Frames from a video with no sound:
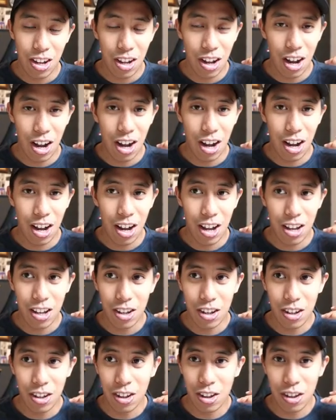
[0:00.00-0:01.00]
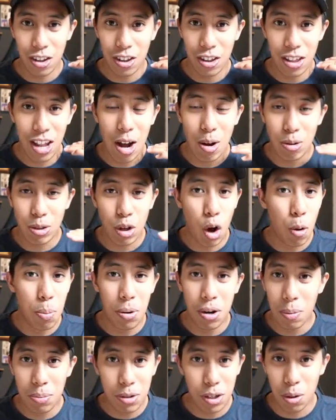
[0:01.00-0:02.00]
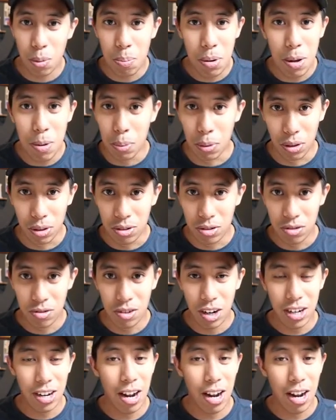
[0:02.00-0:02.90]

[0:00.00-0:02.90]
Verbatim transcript: uh, now it's open up to the people, right?